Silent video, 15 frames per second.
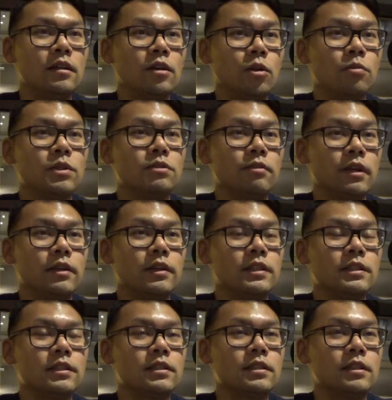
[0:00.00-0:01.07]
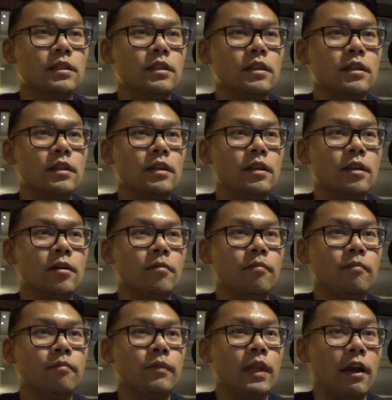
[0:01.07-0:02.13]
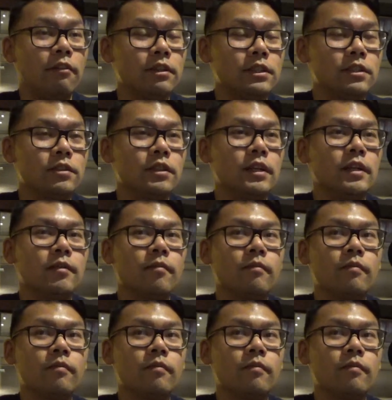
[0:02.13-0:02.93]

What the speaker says: Homeless veterans, every single day.